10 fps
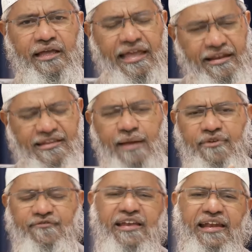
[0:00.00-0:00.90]
in
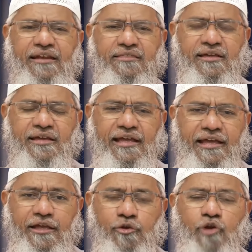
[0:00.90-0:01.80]
Islamic finance,
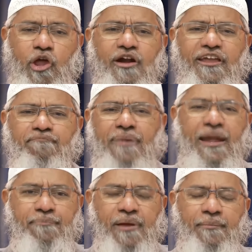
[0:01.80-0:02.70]
you cannot give
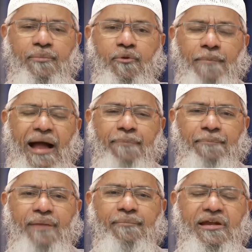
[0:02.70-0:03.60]
part payment. Part
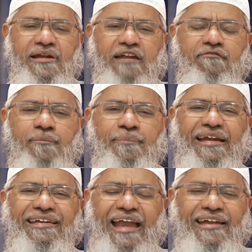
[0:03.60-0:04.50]
payment, it will be
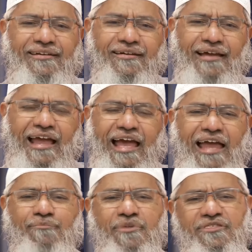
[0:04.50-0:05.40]
debt
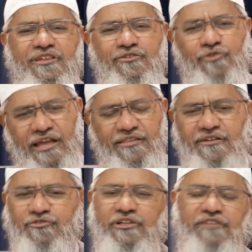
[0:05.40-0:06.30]
and business together,
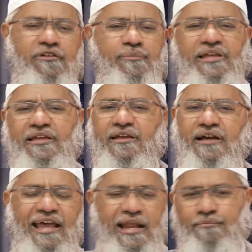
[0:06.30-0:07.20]
so it will be
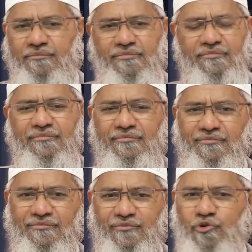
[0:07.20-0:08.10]
haram.
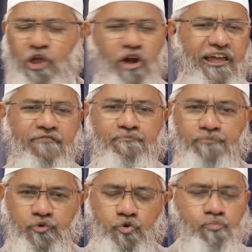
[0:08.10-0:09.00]
You cannot have
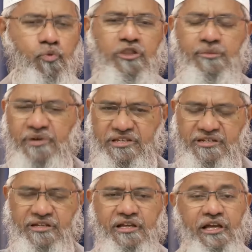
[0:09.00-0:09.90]
two both merged.
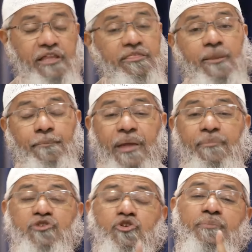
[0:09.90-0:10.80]
The
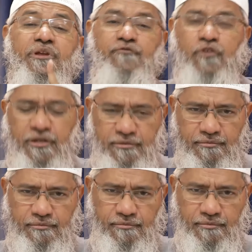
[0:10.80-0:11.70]
payment should be in full.
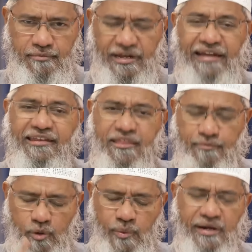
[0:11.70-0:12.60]
Criteria
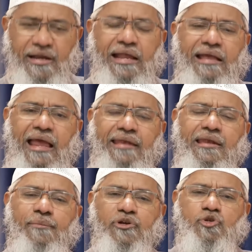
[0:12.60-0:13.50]
number one. Criteria
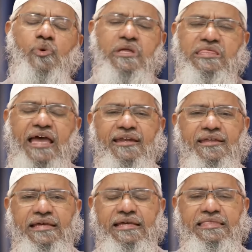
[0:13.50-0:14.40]
number two is
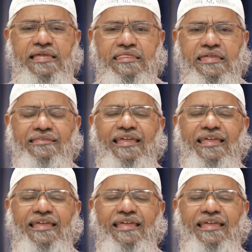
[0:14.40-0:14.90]
that they say